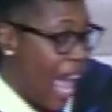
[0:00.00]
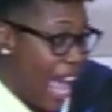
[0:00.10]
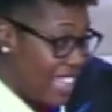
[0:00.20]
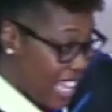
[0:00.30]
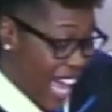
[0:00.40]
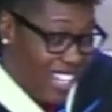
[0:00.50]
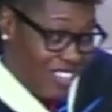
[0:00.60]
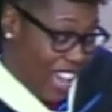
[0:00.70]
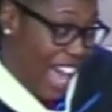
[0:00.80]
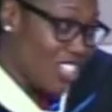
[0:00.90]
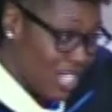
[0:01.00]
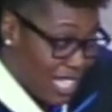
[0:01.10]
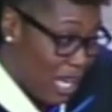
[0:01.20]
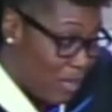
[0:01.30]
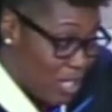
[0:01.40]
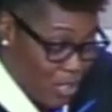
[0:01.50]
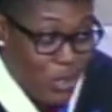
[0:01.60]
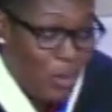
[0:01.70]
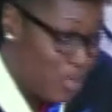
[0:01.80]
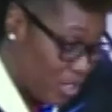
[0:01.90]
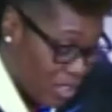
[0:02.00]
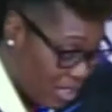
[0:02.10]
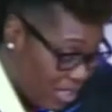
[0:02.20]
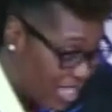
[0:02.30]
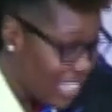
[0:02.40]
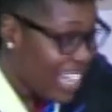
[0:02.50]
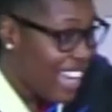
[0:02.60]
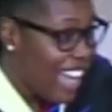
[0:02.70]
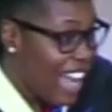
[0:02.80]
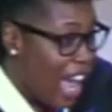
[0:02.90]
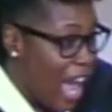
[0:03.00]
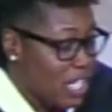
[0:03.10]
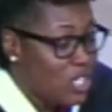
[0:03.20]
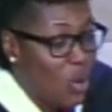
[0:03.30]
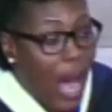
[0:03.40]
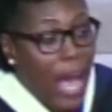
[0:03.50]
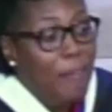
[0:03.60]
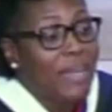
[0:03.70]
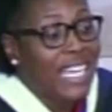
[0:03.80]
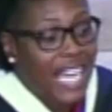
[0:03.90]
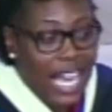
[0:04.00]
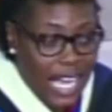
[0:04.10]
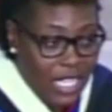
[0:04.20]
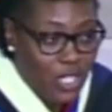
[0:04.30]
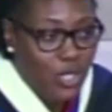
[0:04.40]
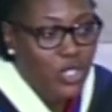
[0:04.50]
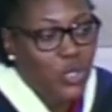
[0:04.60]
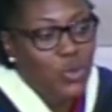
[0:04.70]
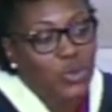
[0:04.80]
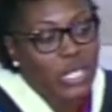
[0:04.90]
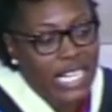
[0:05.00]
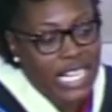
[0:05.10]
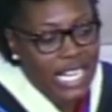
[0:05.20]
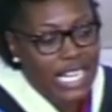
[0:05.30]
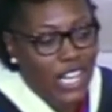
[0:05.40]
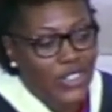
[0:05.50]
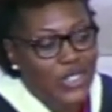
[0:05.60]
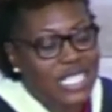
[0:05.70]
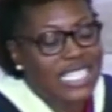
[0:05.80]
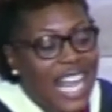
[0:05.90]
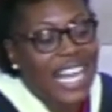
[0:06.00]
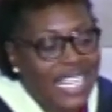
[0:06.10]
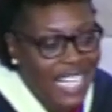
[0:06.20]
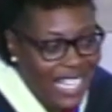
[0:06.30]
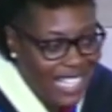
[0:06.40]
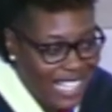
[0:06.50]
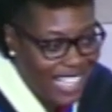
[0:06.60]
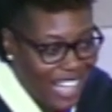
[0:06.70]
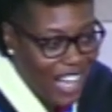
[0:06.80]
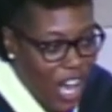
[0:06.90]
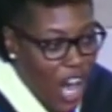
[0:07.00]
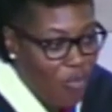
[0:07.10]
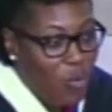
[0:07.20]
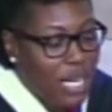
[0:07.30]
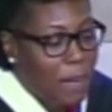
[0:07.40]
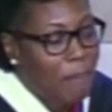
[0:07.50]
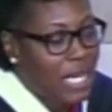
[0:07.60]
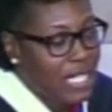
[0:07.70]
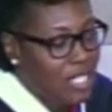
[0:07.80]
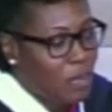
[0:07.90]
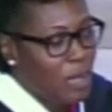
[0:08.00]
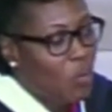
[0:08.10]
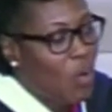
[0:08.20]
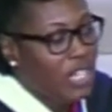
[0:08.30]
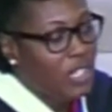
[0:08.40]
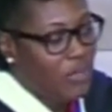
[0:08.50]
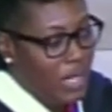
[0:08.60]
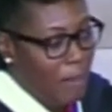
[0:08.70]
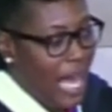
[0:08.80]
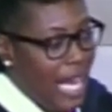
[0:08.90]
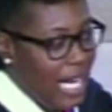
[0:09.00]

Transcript: And that actually led me to Scripture. And so I began to truly get an understanding of what it means to be wonderfully made.